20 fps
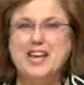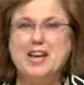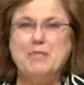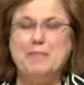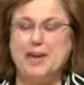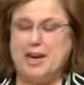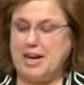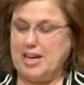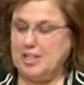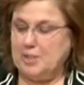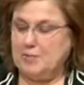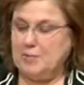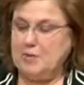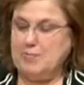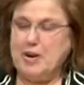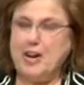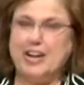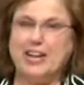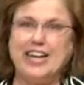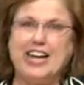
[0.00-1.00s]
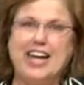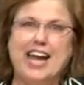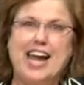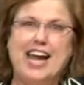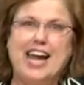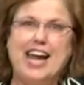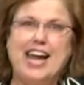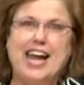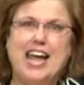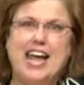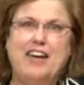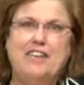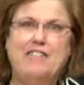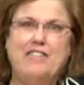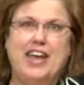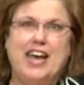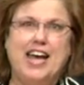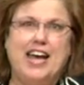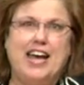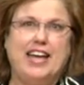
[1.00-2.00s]
My husband Mark and I have
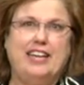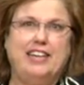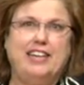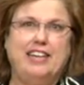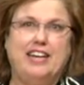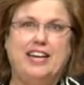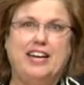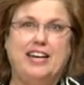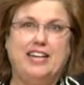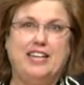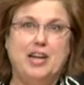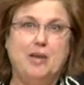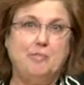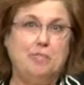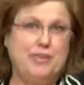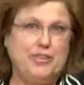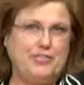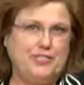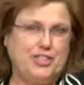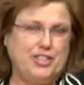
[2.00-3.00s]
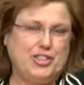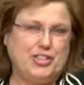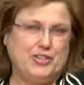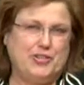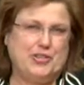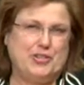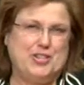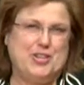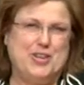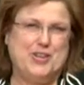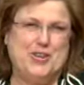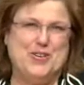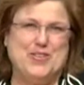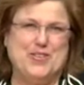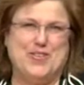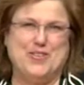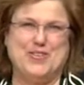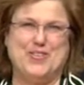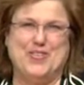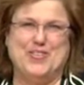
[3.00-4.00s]
had a number of children go
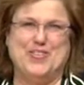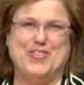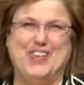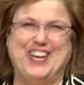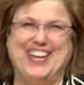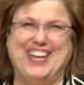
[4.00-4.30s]
through